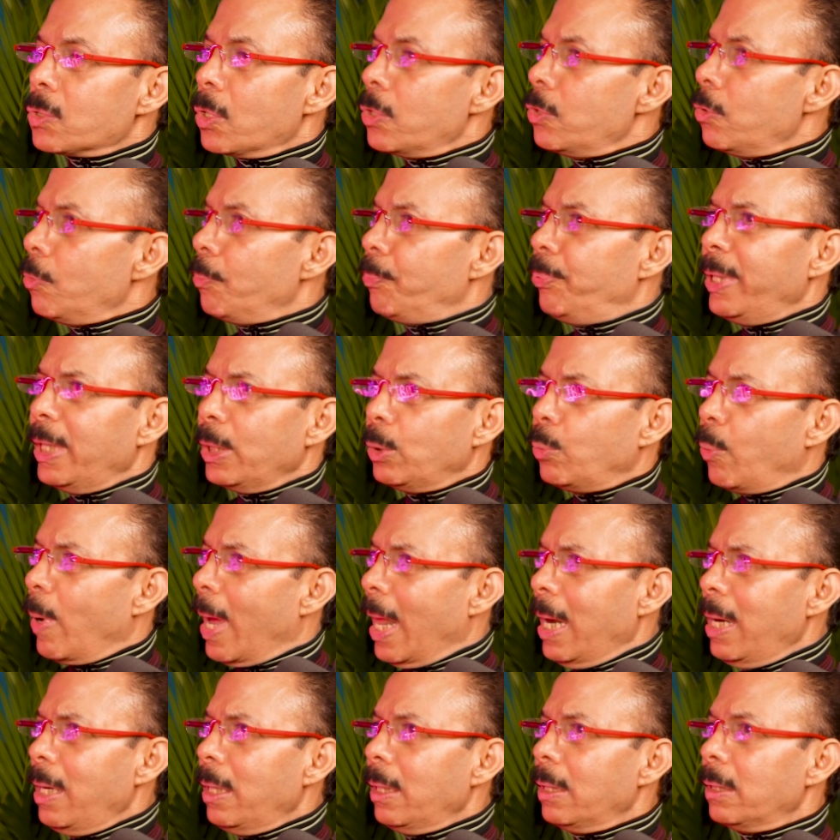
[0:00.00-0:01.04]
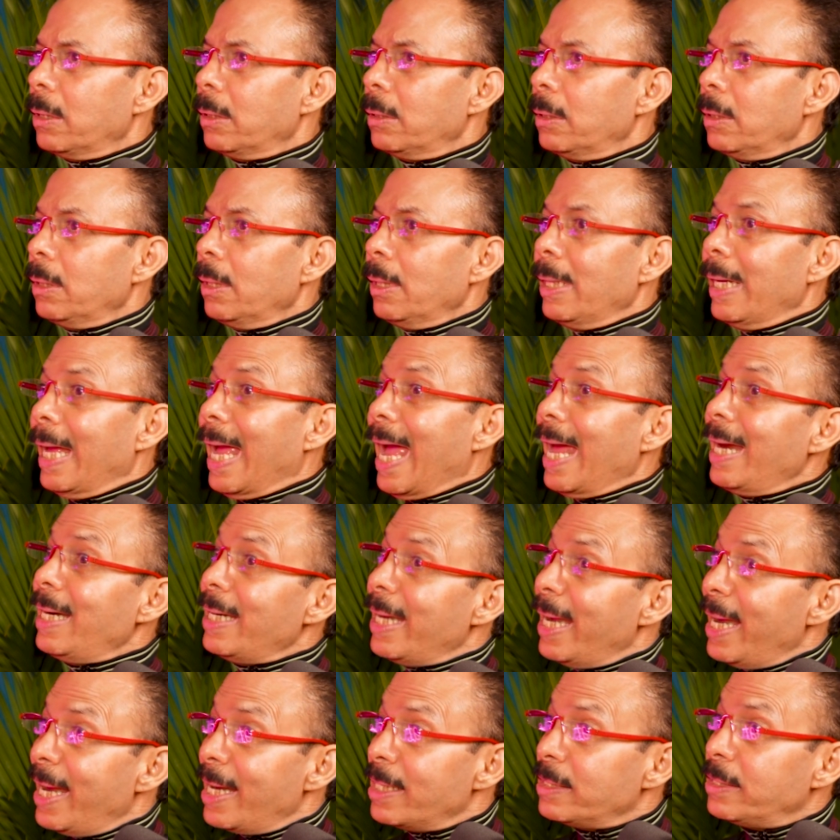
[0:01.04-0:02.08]
So, you breathe well,
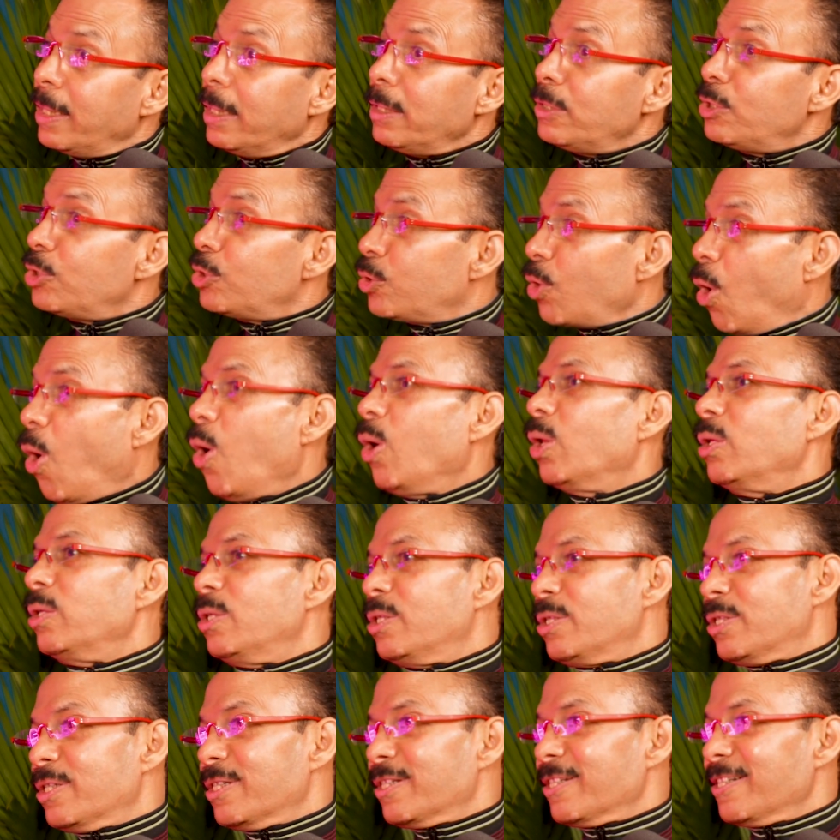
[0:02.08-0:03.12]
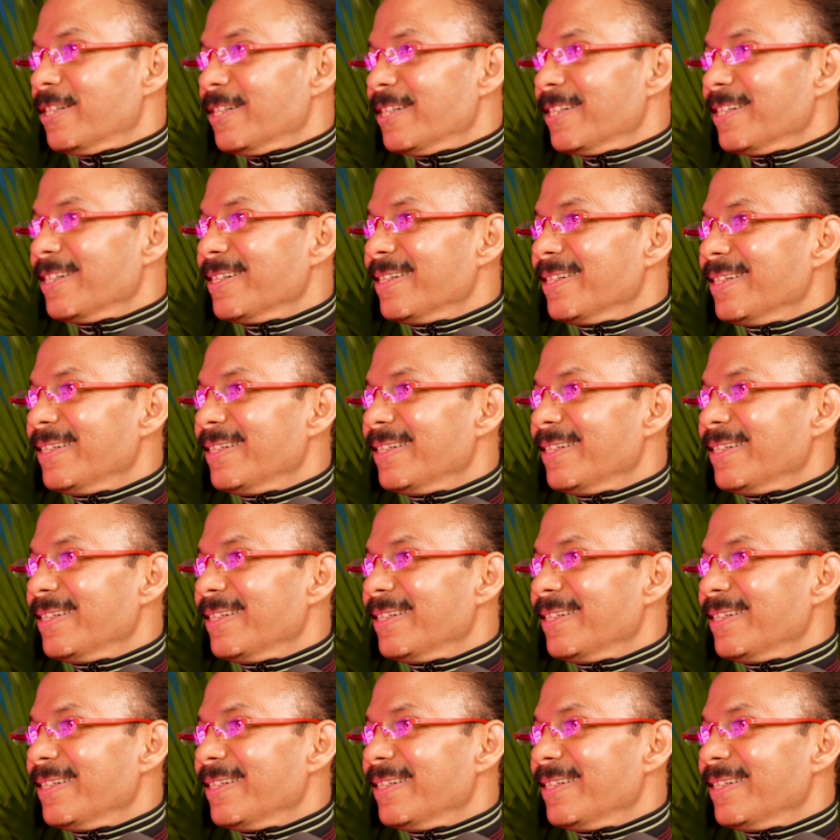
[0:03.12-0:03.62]
and aging stalls.